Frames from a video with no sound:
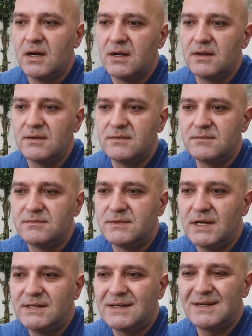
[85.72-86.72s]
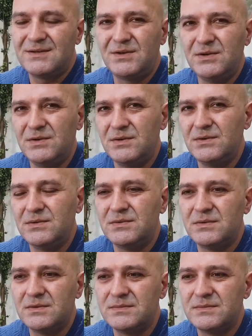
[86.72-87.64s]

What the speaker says: they tend to